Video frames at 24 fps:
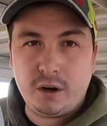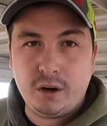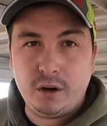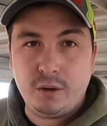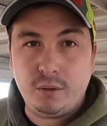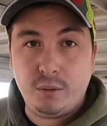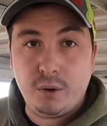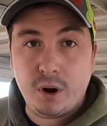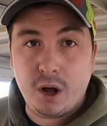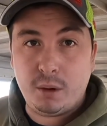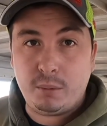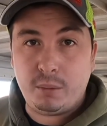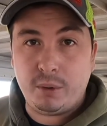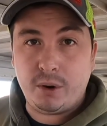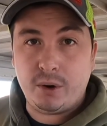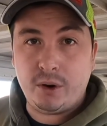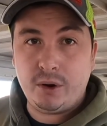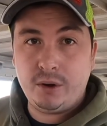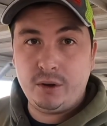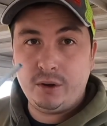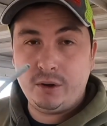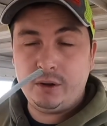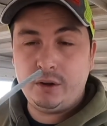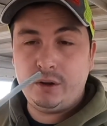in rubber.
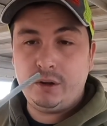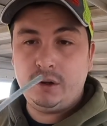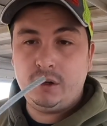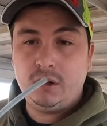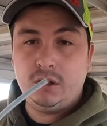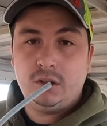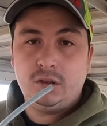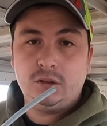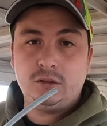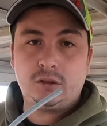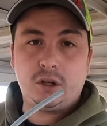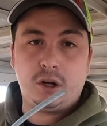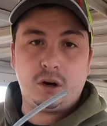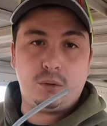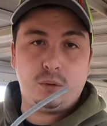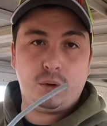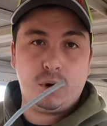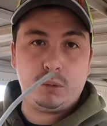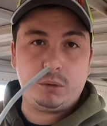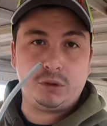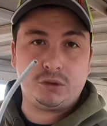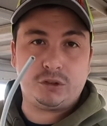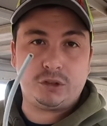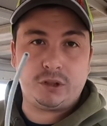It's got a
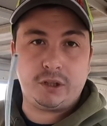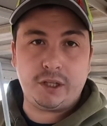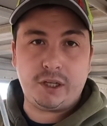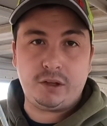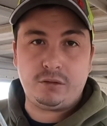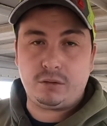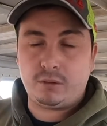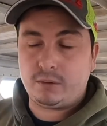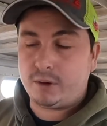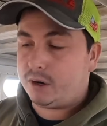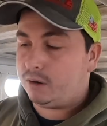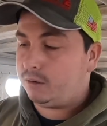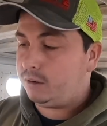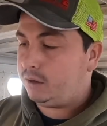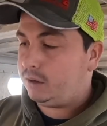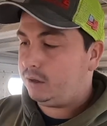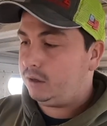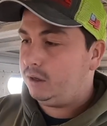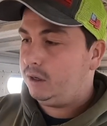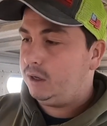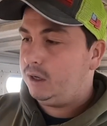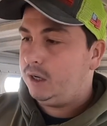rubber sleeve around it.